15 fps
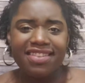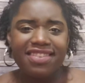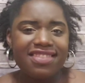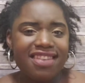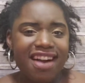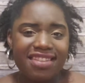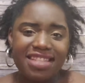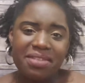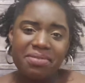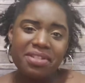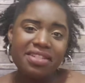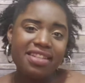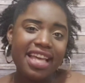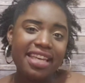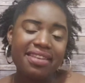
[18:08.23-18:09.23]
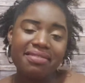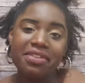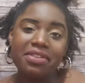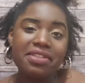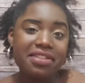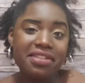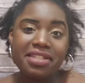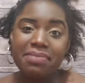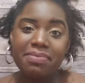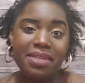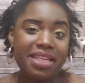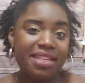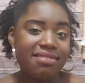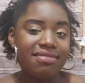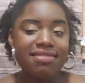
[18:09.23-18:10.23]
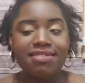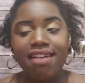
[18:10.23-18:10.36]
You know, talk to him just like you're listening to me.